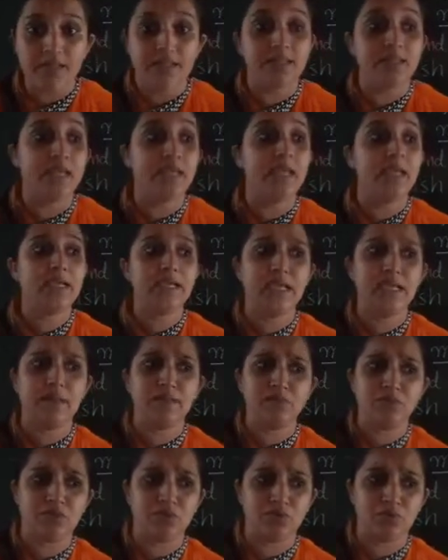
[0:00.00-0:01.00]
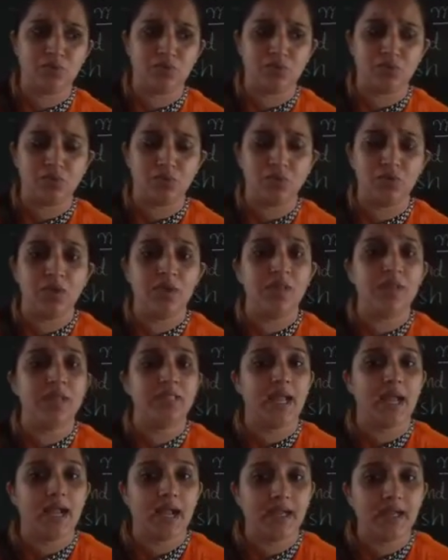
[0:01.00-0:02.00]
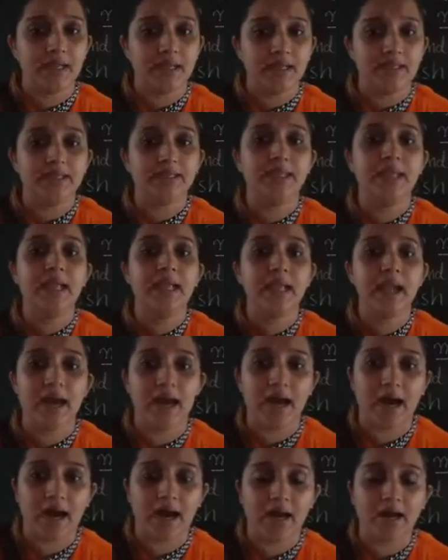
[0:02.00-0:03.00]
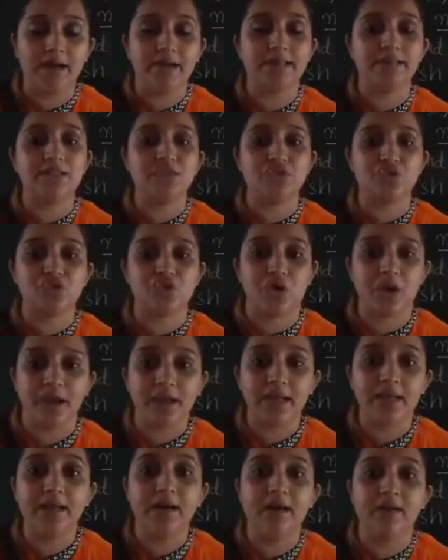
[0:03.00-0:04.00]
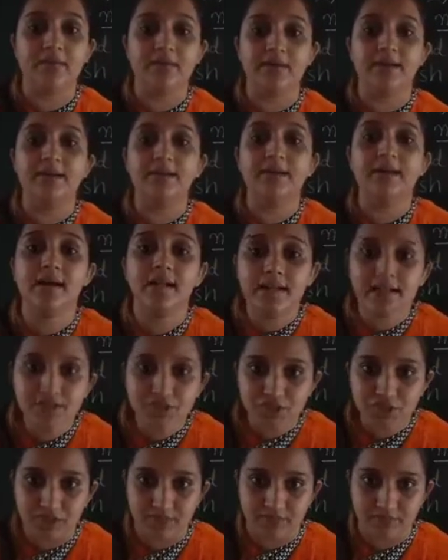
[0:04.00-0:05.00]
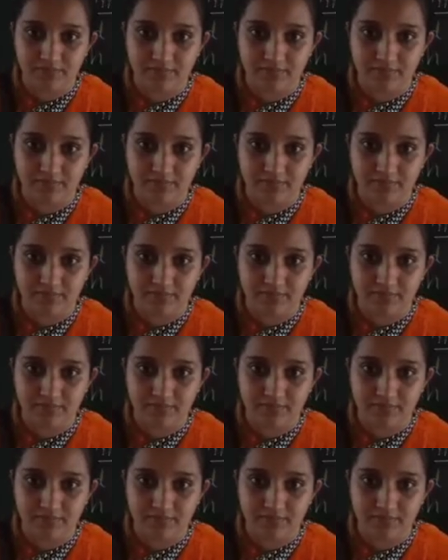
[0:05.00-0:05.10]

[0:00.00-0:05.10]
They came to know that they are destroying our culture,